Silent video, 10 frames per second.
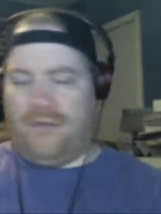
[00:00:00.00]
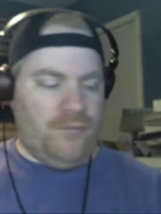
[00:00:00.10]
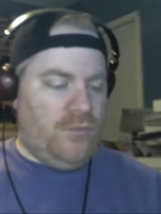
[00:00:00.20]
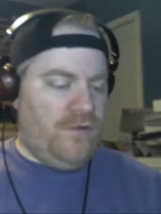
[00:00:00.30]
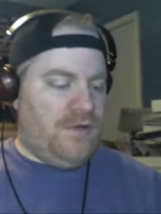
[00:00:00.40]

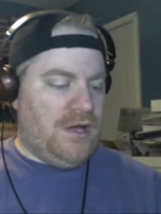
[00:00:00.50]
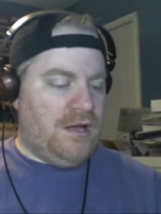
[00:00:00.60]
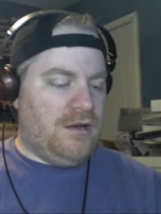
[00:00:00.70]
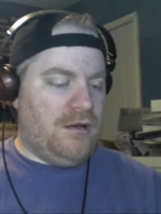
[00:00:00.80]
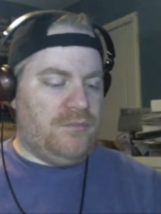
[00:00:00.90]
We've got
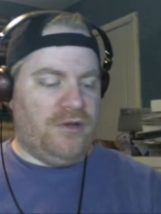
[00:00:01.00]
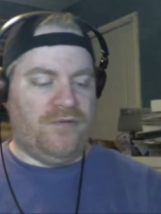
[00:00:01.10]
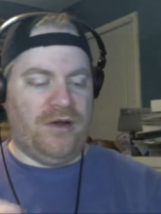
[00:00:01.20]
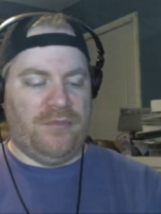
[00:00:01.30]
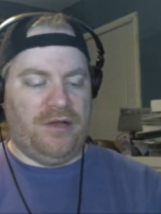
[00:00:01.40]
a
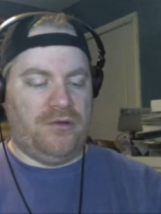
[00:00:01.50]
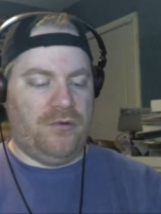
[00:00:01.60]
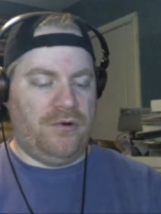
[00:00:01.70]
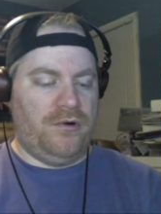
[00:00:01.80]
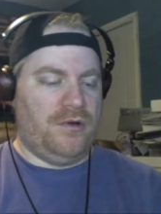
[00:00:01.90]
Bloodfire
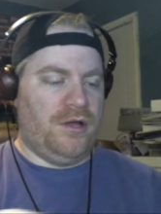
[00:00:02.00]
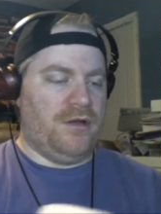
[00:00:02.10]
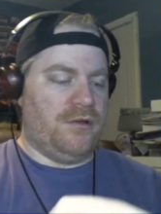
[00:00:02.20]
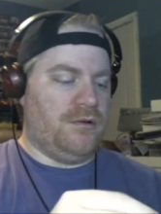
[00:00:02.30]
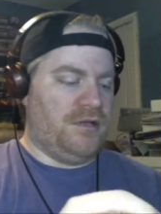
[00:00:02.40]
Mentor,
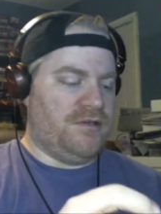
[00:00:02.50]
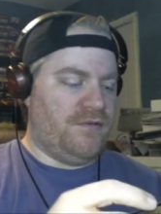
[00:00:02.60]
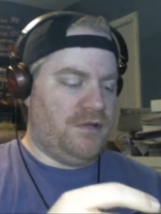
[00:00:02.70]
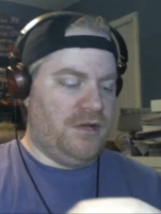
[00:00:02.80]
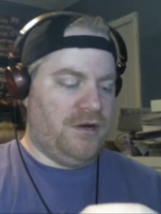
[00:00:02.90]
another Lens of
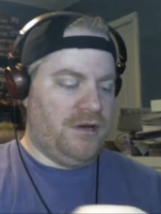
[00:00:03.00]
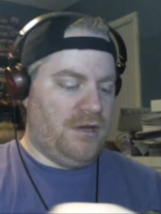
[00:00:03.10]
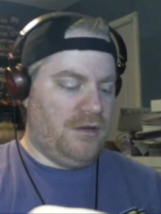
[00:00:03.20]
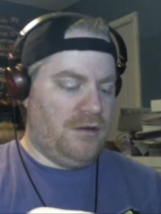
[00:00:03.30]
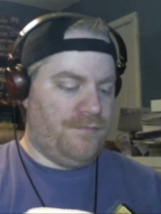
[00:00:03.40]

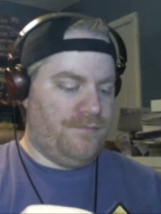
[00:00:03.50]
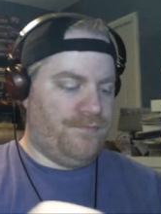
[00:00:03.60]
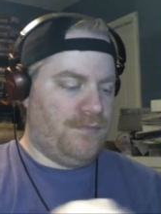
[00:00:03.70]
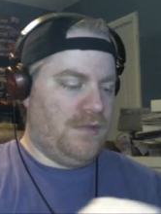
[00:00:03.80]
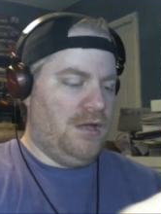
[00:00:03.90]
Clarity.
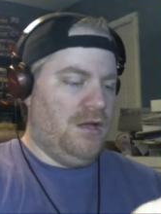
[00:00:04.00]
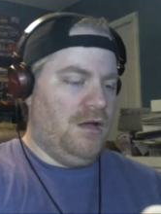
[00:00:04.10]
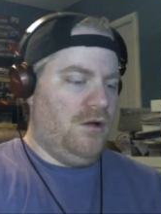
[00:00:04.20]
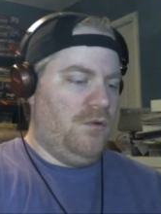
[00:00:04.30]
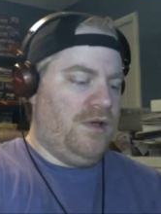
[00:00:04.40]

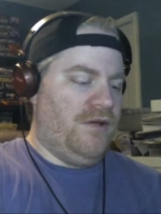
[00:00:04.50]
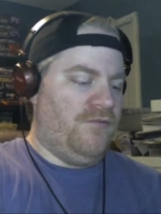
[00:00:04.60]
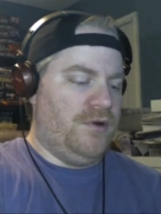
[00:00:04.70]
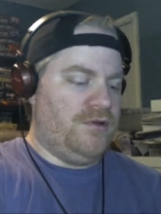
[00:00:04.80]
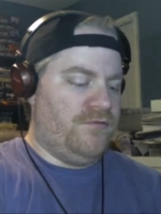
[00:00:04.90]
We have
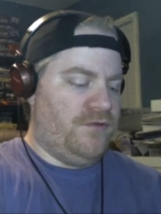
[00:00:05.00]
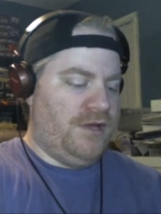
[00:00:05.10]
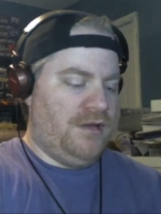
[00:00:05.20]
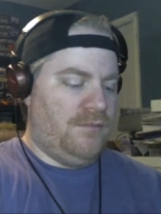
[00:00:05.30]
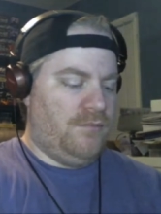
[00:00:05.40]
Winter
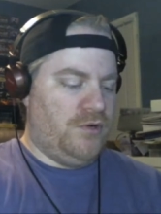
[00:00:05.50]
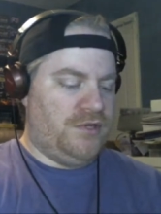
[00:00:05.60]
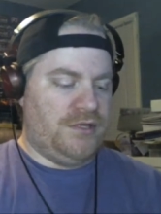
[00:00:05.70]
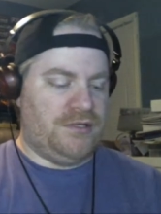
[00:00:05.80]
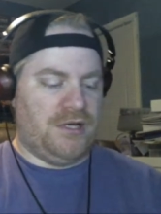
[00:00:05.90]
Flame, which
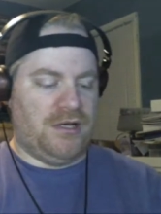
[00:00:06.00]
is